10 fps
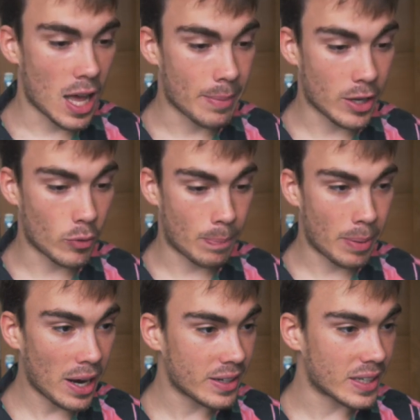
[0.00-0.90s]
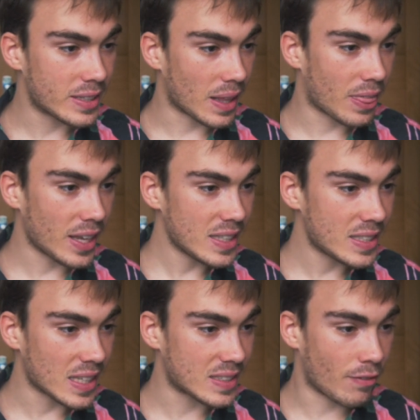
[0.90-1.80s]
he repaired it, and
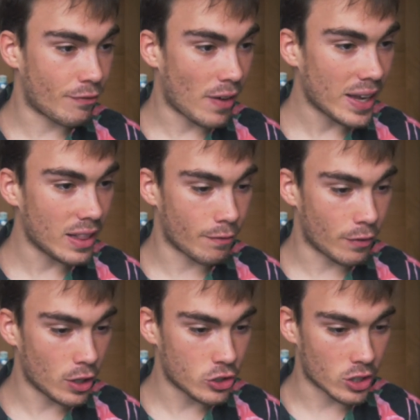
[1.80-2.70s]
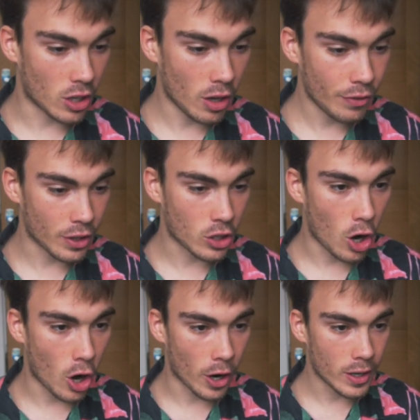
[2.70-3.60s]
this is the final version of the
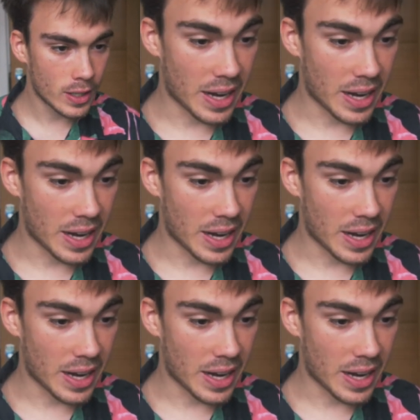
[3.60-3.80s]
car,